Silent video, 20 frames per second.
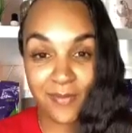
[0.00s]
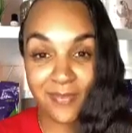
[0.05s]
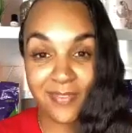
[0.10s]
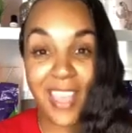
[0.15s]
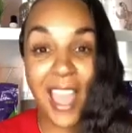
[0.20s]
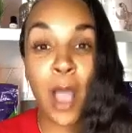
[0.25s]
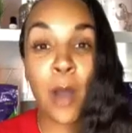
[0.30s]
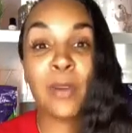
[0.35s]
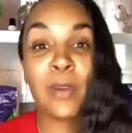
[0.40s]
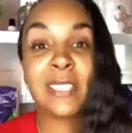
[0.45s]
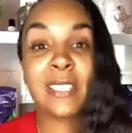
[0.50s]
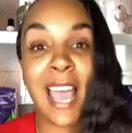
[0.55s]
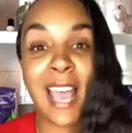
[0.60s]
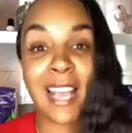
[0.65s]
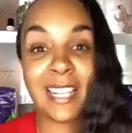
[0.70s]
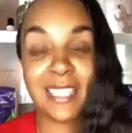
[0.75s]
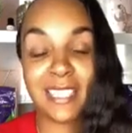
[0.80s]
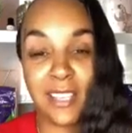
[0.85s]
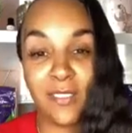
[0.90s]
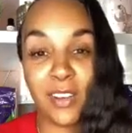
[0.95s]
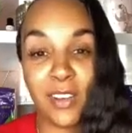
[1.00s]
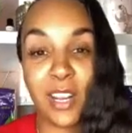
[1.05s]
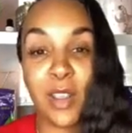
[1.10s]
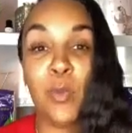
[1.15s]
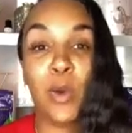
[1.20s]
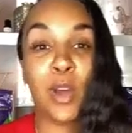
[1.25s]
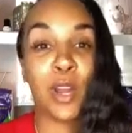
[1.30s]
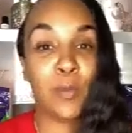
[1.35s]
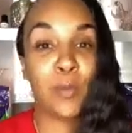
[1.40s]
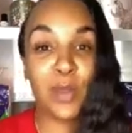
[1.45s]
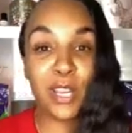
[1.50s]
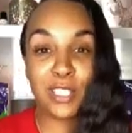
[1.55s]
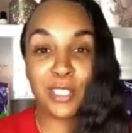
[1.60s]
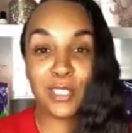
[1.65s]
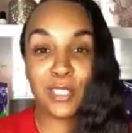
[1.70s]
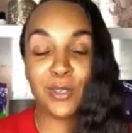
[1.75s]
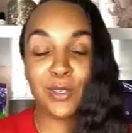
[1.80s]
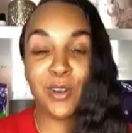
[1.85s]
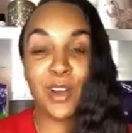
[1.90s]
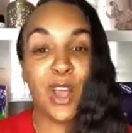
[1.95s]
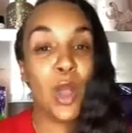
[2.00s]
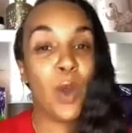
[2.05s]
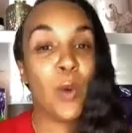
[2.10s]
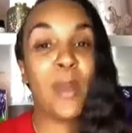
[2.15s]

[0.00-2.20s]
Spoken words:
That was activity. What did we do?